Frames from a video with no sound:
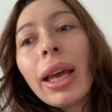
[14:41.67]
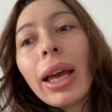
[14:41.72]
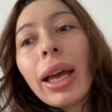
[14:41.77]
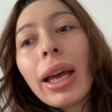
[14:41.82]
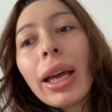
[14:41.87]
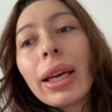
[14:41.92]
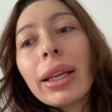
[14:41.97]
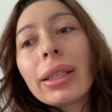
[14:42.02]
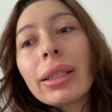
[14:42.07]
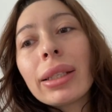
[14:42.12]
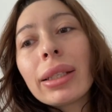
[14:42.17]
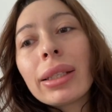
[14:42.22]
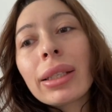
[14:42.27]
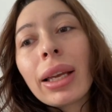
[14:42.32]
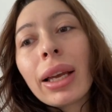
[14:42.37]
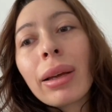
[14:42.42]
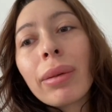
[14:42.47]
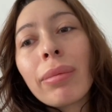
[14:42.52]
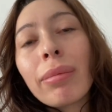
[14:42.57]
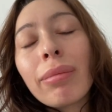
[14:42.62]
And
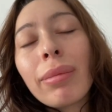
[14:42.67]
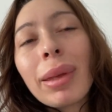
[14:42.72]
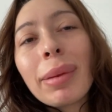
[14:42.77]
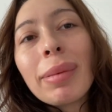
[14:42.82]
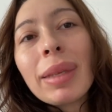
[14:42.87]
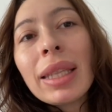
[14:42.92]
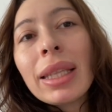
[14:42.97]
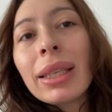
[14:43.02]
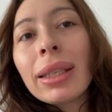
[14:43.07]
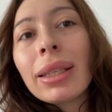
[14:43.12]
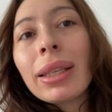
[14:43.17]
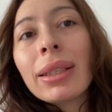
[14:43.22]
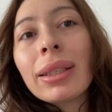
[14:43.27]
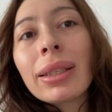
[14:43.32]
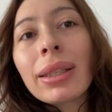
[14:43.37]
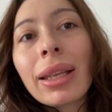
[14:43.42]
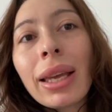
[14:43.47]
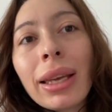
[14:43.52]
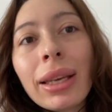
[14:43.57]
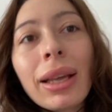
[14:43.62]
um, maybe this
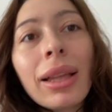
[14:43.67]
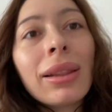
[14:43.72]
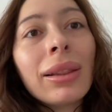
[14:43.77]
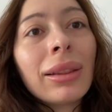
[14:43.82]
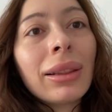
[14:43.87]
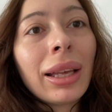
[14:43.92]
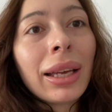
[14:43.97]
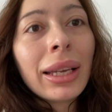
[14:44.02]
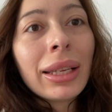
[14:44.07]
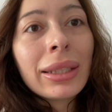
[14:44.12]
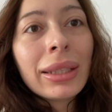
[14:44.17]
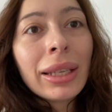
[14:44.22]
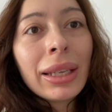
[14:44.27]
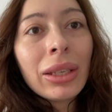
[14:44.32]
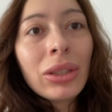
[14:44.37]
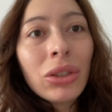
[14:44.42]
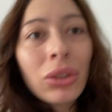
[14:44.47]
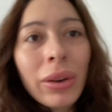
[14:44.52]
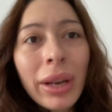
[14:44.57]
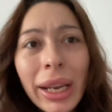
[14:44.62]
is like a lazy
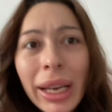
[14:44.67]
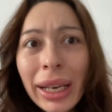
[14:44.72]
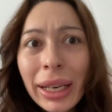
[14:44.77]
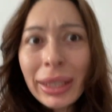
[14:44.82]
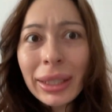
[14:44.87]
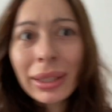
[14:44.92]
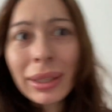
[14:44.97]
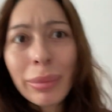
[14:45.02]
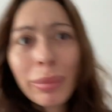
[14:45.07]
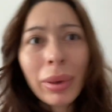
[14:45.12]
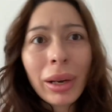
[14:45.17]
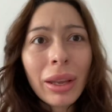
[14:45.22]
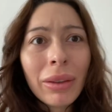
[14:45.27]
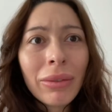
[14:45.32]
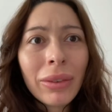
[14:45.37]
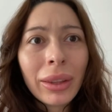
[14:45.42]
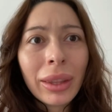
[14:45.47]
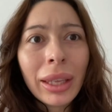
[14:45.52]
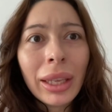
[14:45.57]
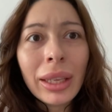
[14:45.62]
trait, but I
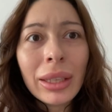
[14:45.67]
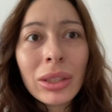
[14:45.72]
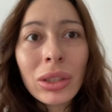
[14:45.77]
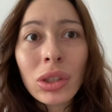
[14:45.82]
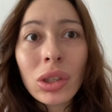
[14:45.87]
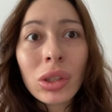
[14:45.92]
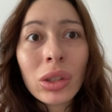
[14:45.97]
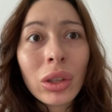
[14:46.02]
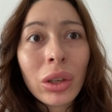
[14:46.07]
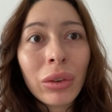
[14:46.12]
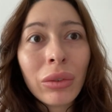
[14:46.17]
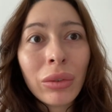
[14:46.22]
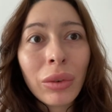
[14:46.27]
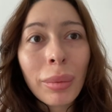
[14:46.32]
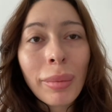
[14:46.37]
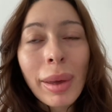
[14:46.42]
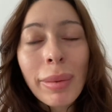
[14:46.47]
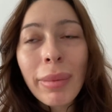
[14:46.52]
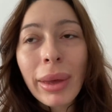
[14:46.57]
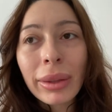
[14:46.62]
feel like it's just good for
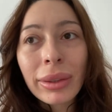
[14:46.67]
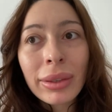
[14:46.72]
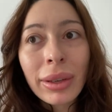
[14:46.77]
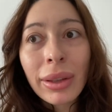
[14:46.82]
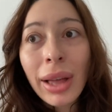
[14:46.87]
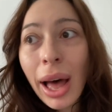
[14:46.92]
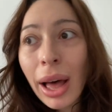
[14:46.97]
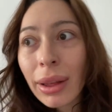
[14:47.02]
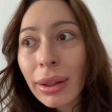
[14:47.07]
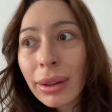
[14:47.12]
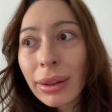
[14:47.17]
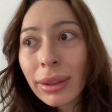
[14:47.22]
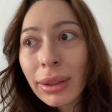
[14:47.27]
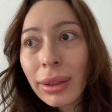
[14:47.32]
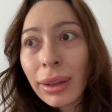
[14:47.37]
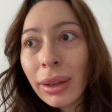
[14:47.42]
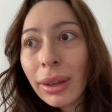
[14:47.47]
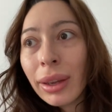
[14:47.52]
my mental health.